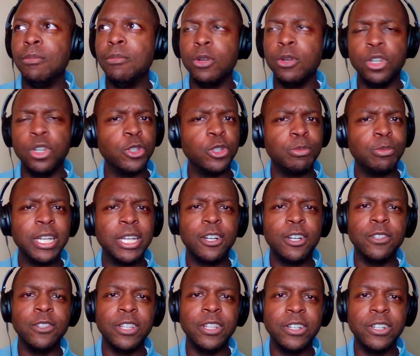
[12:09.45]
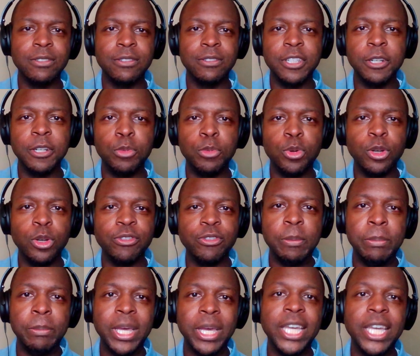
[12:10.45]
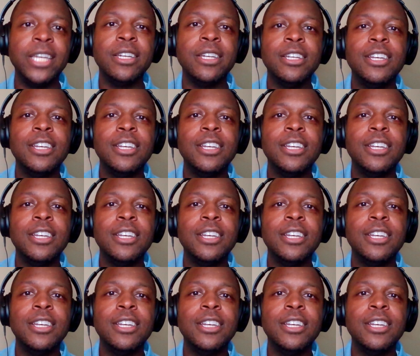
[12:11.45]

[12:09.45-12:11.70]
girls might call their their boyfriend "bay."